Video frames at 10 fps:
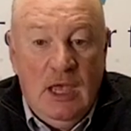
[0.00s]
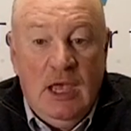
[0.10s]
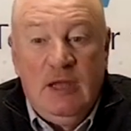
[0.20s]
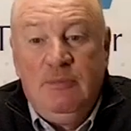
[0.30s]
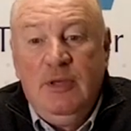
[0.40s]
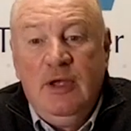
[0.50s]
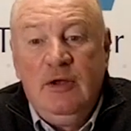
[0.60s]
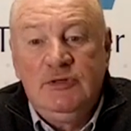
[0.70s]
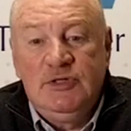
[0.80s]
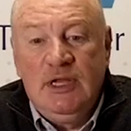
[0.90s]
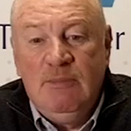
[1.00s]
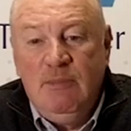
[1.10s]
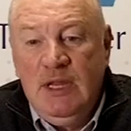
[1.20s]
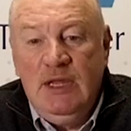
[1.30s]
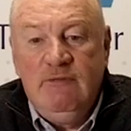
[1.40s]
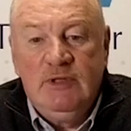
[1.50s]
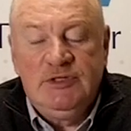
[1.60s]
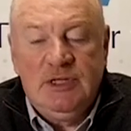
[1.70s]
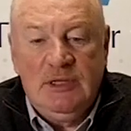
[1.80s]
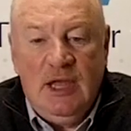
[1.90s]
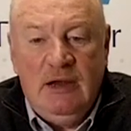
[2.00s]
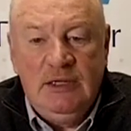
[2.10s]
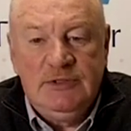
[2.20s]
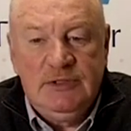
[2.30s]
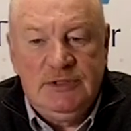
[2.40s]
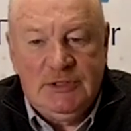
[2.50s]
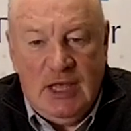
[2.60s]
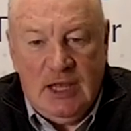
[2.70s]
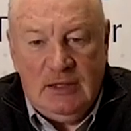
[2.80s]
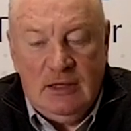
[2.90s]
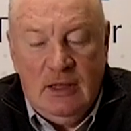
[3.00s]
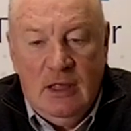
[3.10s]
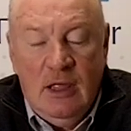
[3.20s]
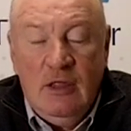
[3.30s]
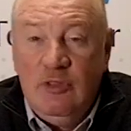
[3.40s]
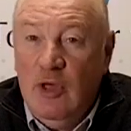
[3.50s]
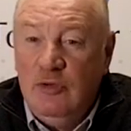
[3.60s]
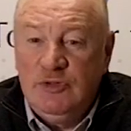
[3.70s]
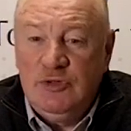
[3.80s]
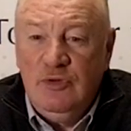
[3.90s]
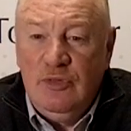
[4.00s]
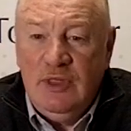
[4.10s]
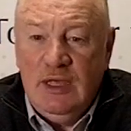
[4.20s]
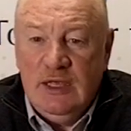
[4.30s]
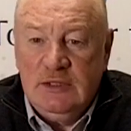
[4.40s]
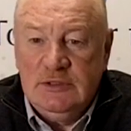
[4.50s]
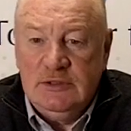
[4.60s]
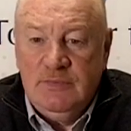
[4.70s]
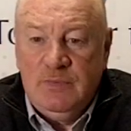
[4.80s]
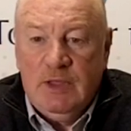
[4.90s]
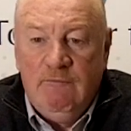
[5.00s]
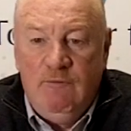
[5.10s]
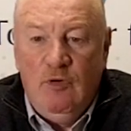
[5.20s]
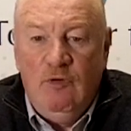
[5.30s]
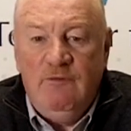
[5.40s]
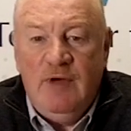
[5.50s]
it appears that in many of the areas of the state, those two things, full